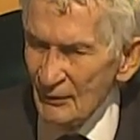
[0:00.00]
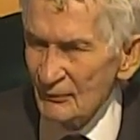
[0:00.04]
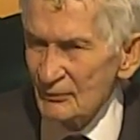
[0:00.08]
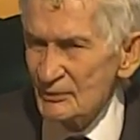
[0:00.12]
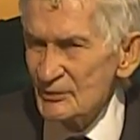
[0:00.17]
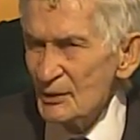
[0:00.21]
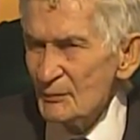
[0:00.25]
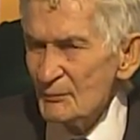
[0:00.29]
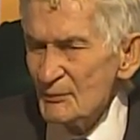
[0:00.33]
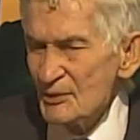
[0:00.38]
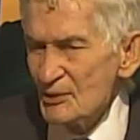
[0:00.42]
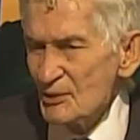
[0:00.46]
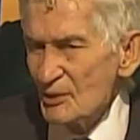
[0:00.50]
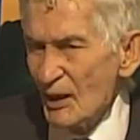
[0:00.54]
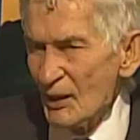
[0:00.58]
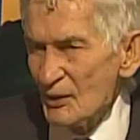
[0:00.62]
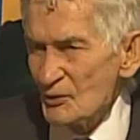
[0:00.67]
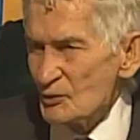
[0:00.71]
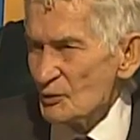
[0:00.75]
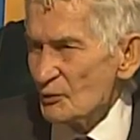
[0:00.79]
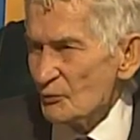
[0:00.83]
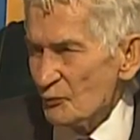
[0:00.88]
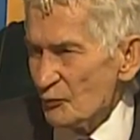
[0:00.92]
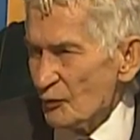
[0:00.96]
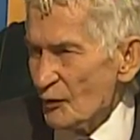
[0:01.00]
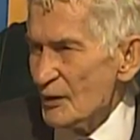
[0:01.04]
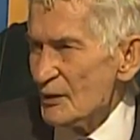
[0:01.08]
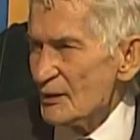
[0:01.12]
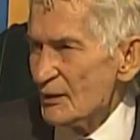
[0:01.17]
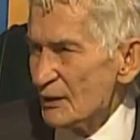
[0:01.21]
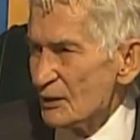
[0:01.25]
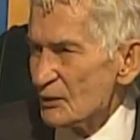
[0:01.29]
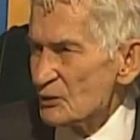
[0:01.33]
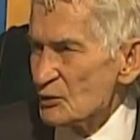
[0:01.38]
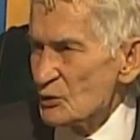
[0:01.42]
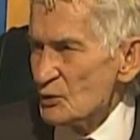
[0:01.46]
some of these guys are afraid to
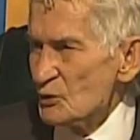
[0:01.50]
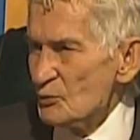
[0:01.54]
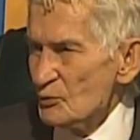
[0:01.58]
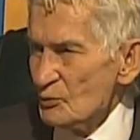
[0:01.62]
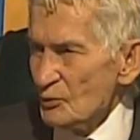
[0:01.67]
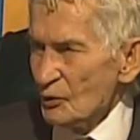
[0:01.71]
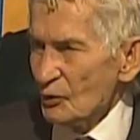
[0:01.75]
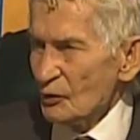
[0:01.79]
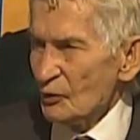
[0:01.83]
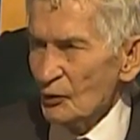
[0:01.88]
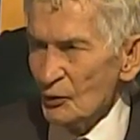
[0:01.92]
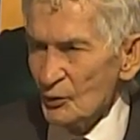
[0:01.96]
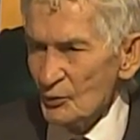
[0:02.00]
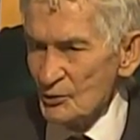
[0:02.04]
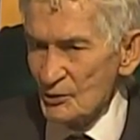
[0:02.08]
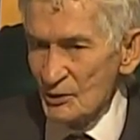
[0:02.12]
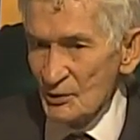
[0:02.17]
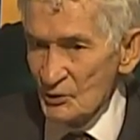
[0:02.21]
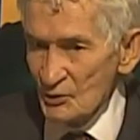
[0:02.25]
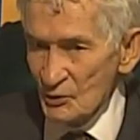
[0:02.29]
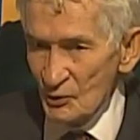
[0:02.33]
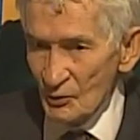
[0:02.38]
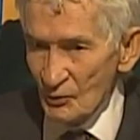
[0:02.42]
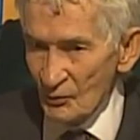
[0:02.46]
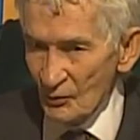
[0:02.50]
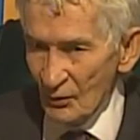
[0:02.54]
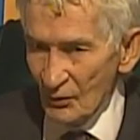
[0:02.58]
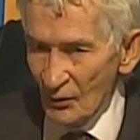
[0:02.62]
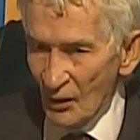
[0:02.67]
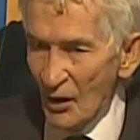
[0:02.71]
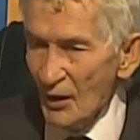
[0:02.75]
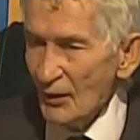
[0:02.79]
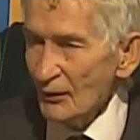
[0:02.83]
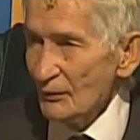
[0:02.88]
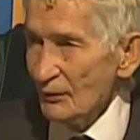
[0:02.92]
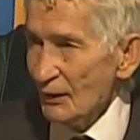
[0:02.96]
get too close, and so
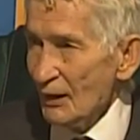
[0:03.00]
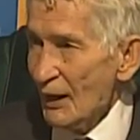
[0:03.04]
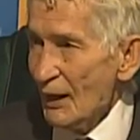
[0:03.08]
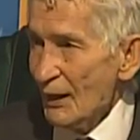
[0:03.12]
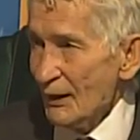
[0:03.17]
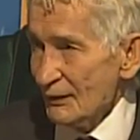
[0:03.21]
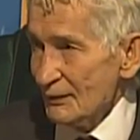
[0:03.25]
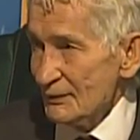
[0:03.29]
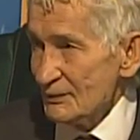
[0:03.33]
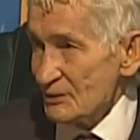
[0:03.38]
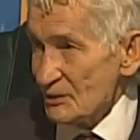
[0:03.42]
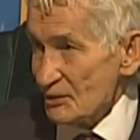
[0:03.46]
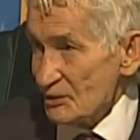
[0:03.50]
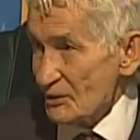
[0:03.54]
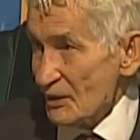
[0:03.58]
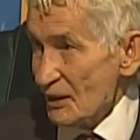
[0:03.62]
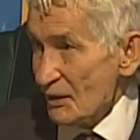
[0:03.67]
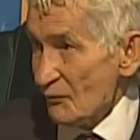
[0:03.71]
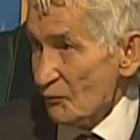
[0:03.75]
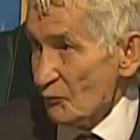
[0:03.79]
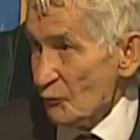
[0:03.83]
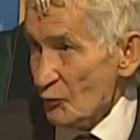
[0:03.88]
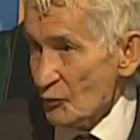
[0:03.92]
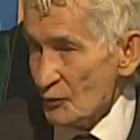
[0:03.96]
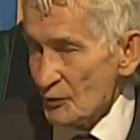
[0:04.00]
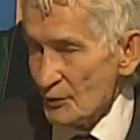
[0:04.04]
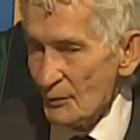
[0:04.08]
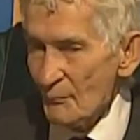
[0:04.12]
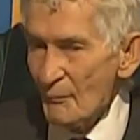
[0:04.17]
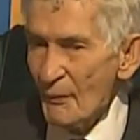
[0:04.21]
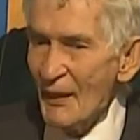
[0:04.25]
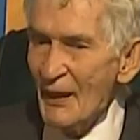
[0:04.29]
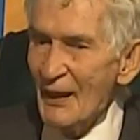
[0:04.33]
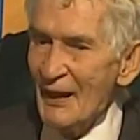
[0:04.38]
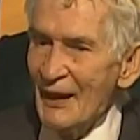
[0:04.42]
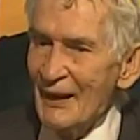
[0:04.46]
online is safe for them.
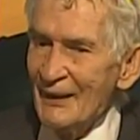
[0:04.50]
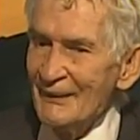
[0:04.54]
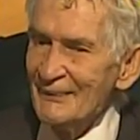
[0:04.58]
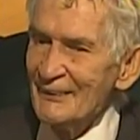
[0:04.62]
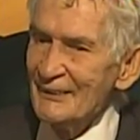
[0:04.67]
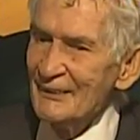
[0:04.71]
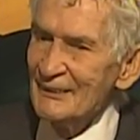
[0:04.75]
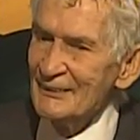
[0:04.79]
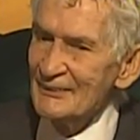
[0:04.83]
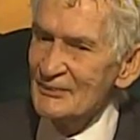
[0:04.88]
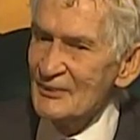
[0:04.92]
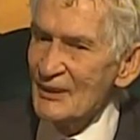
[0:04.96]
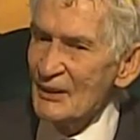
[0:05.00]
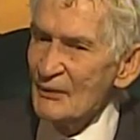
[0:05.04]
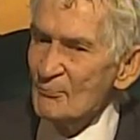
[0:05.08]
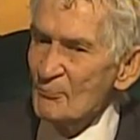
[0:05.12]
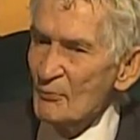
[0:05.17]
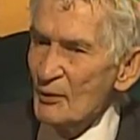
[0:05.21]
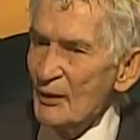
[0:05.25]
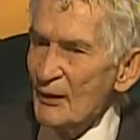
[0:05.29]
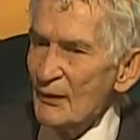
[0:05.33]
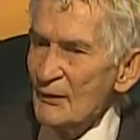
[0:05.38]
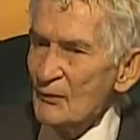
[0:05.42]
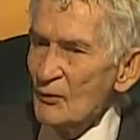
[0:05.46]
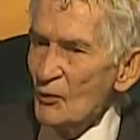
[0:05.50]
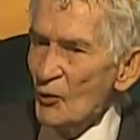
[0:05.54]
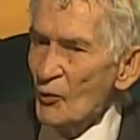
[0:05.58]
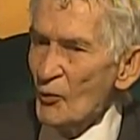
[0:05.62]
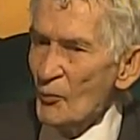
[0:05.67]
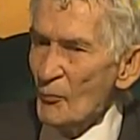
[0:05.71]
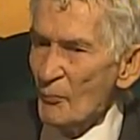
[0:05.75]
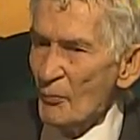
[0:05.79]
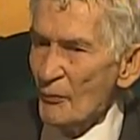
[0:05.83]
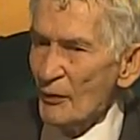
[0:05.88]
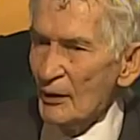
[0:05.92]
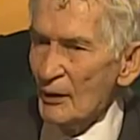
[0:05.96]
And then as they begin to
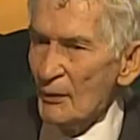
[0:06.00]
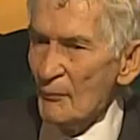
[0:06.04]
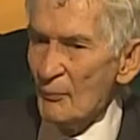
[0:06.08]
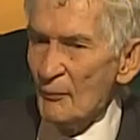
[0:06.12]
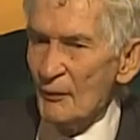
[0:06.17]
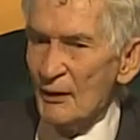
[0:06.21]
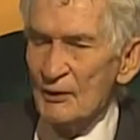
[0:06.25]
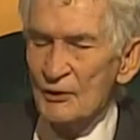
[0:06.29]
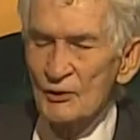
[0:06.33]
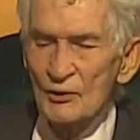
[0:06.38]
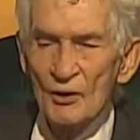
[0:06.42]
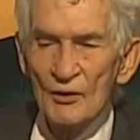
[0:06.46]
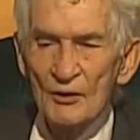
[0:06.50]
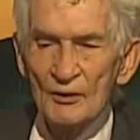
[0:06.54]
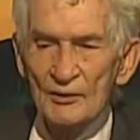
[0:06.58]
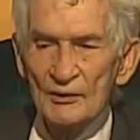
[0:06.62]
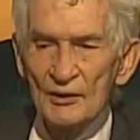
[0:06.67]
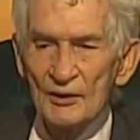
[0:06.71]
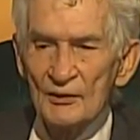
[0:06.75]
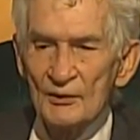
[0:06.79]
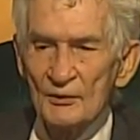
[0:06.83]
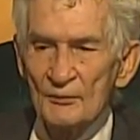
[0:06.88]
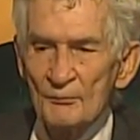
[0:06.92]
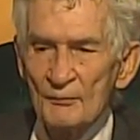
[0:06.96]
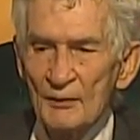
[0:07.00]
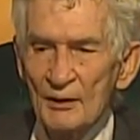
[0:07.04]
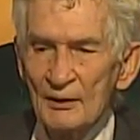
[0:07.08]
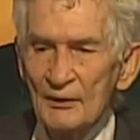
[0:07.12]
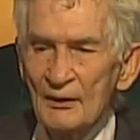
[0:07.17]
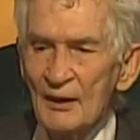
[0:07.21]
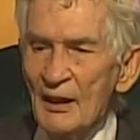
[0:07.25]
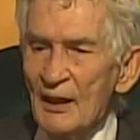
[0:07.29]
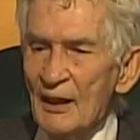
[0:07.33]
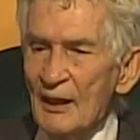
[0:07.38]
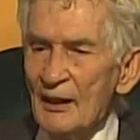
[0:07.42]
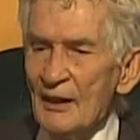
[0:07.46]
open up and they talk to other men,
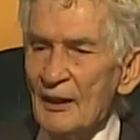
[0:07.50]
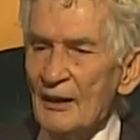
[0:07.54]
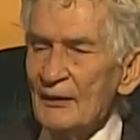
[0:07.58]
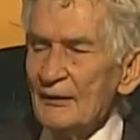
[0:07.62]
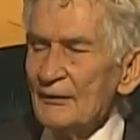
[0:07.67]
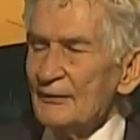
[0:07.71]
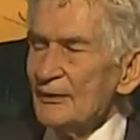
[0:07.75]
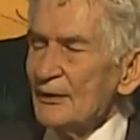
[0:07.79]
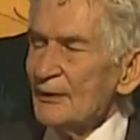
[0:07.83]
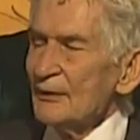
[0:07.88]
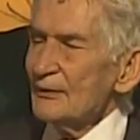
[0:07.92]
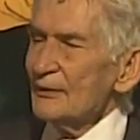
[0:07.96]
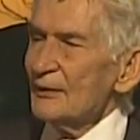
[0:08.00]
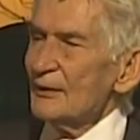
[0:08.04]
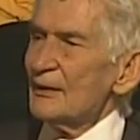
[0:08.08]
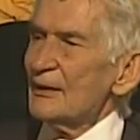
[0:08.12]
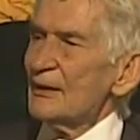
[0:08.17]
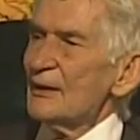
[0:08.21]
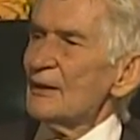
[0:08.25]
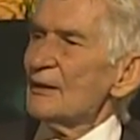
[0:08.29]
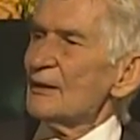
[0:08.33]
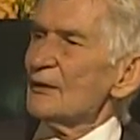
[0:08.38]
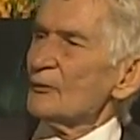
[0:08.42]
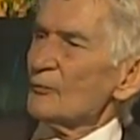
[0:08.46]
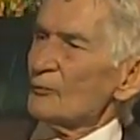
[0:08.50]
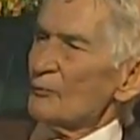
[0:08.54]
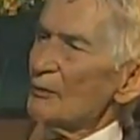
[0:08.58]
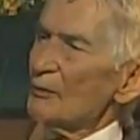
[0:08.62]
then the healing